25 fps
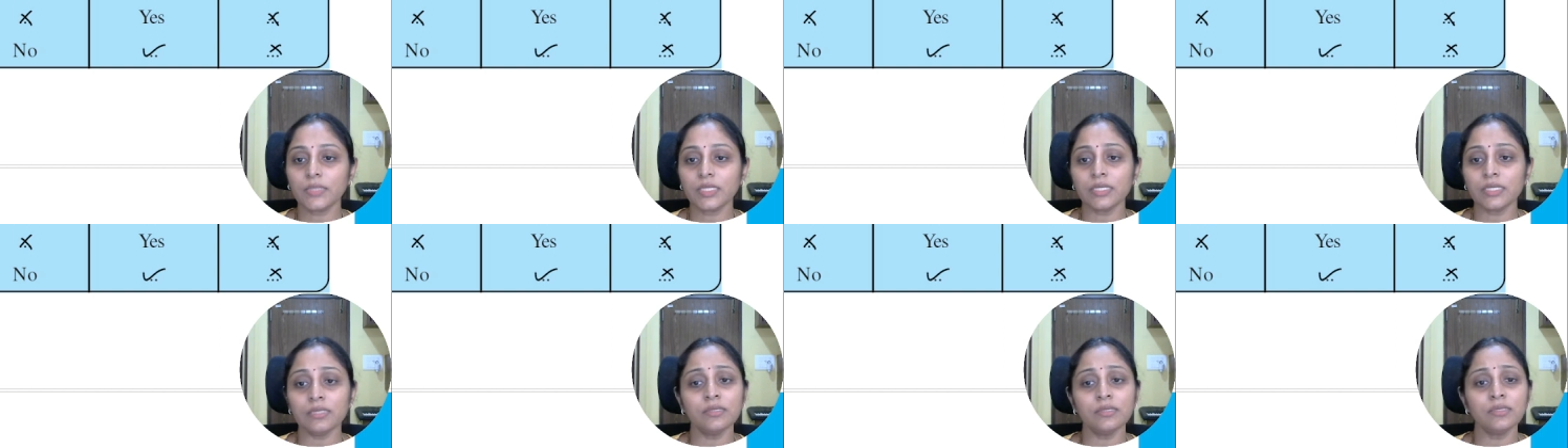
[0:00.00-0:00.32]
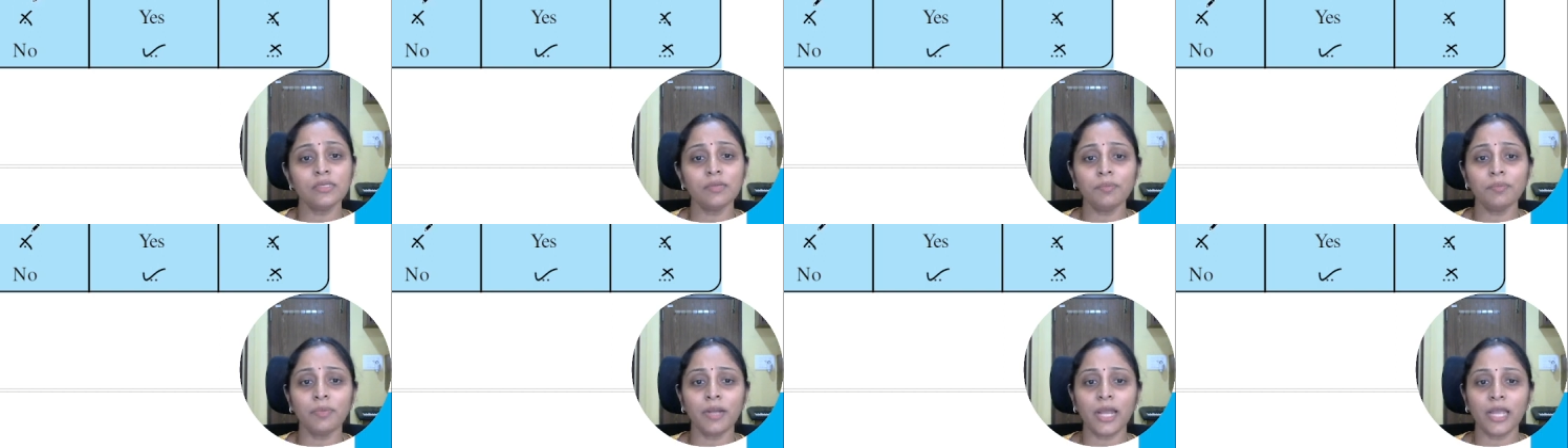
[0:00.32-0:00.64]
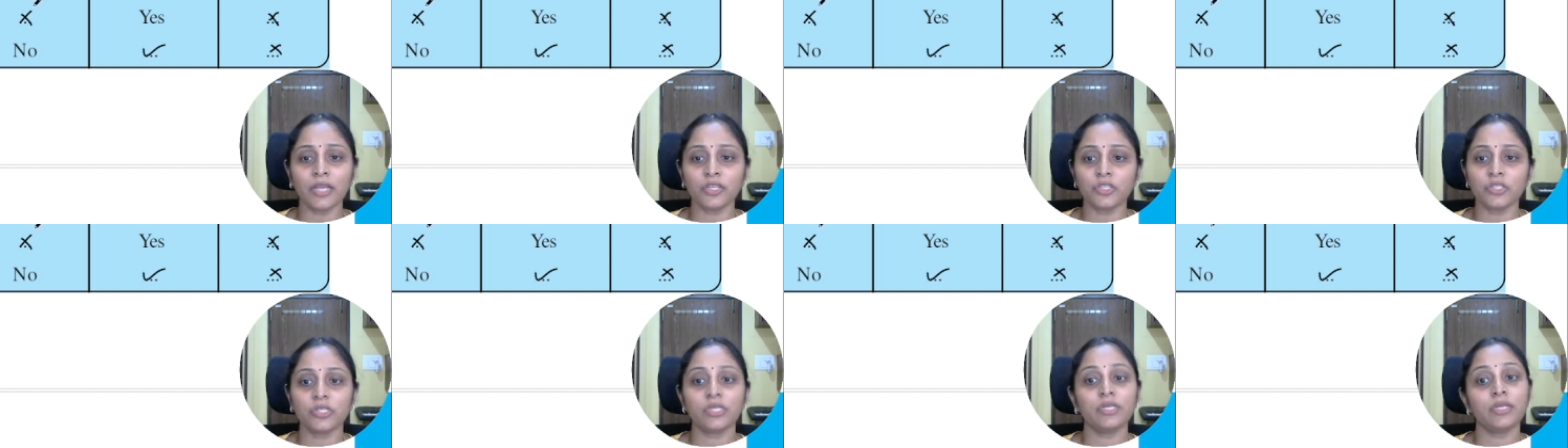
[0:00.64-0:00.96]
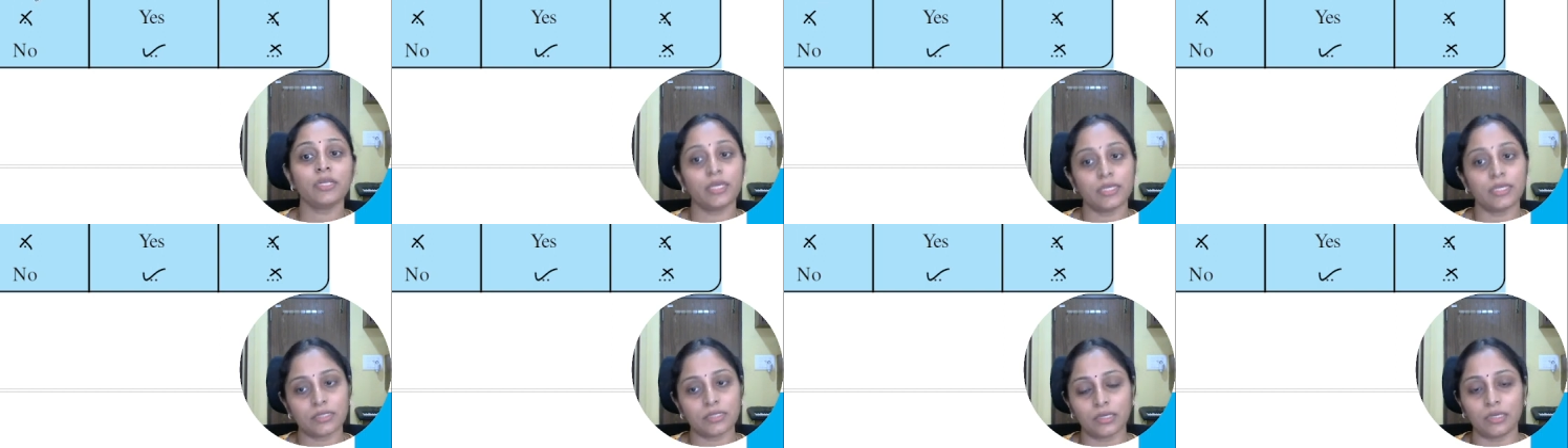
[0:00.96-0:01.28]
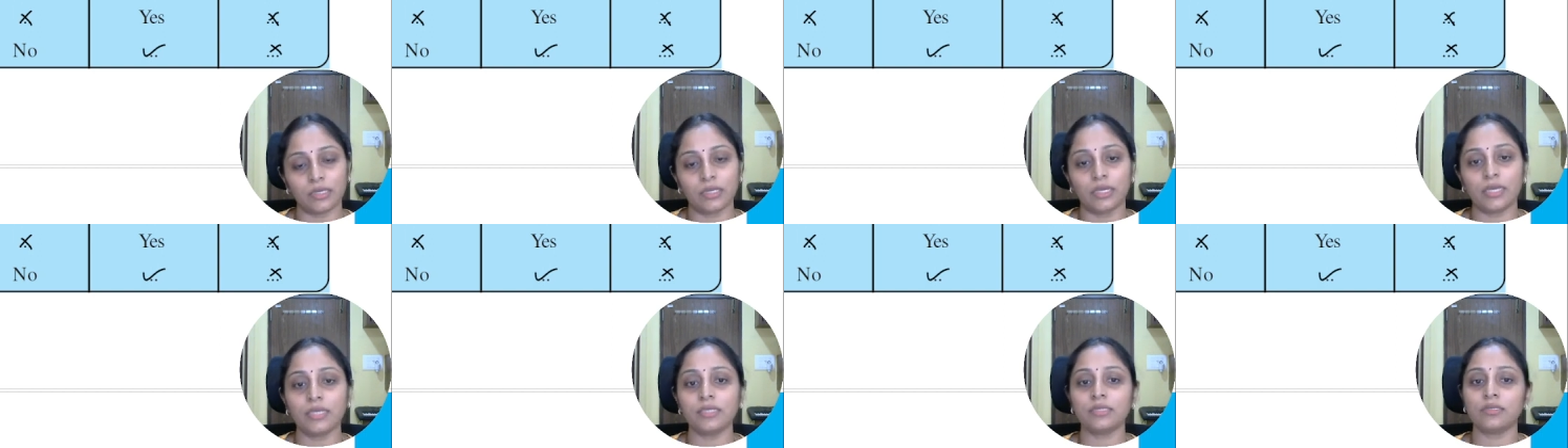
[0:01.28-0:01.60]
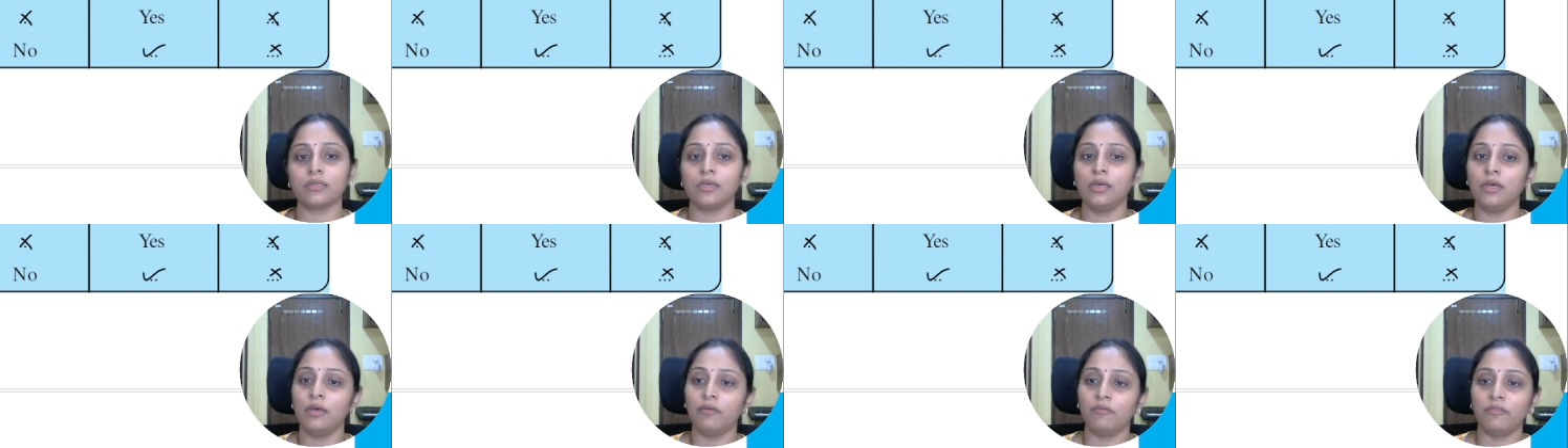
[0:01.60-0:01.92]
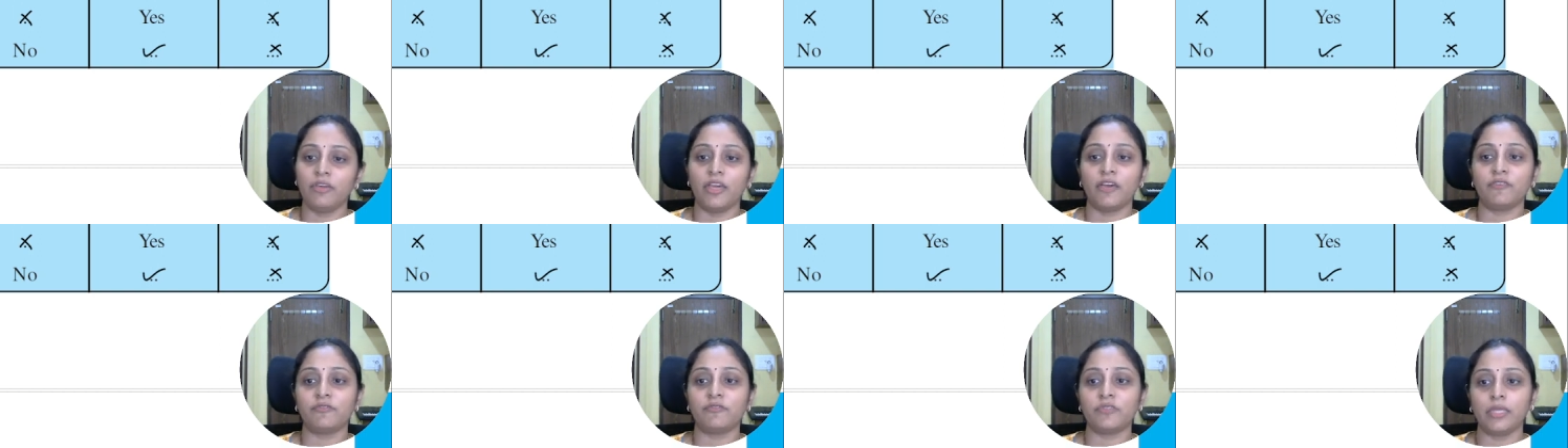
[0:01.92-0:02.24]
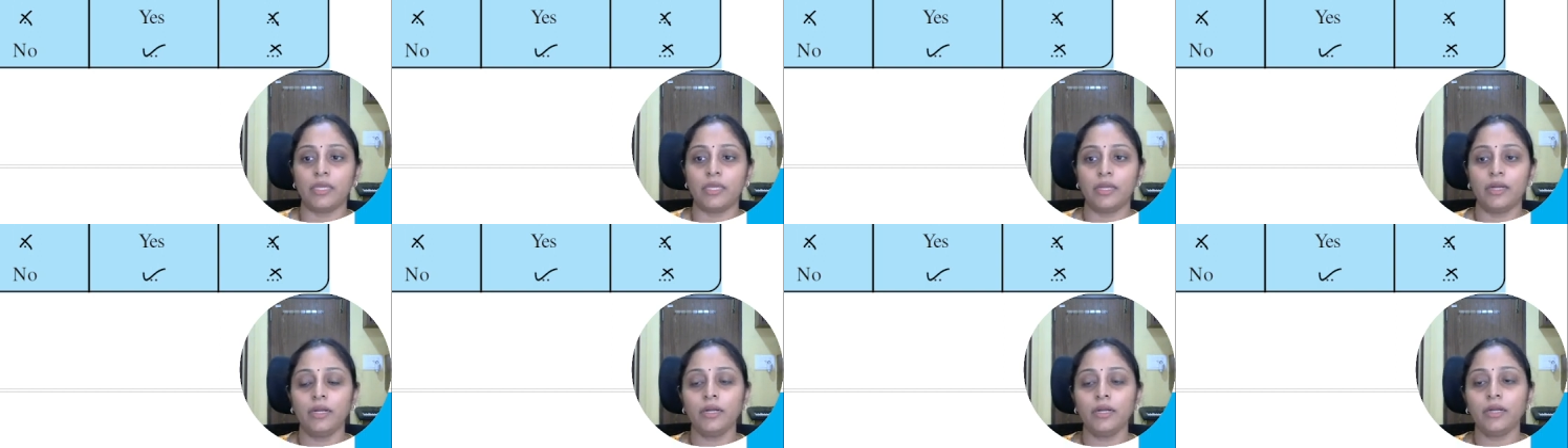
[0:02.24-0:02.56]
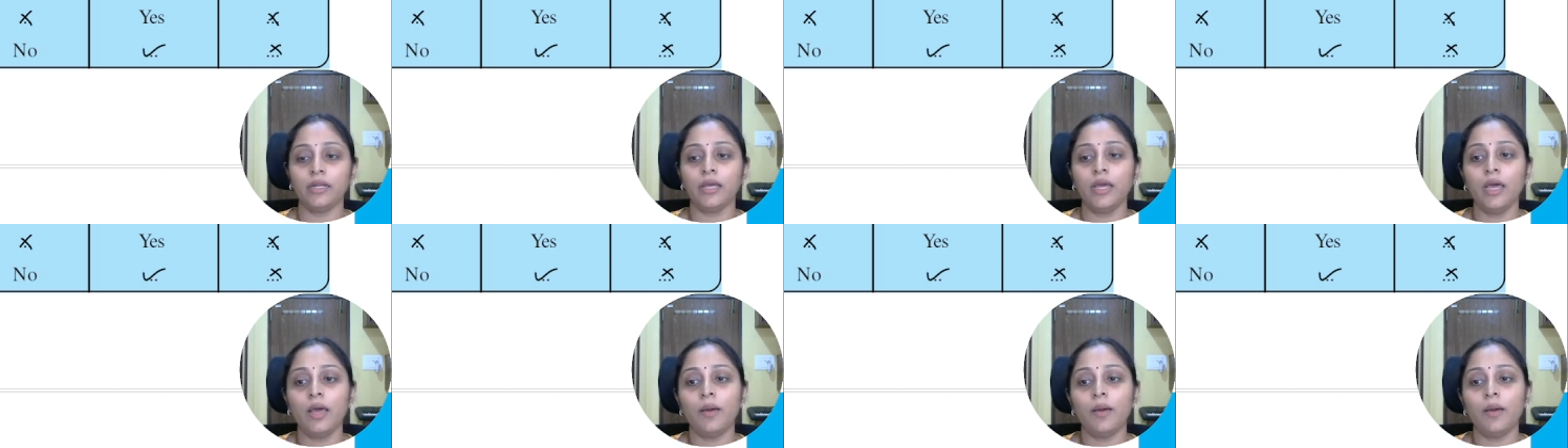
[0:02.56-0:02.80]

subtraction is a yes, we have seen it.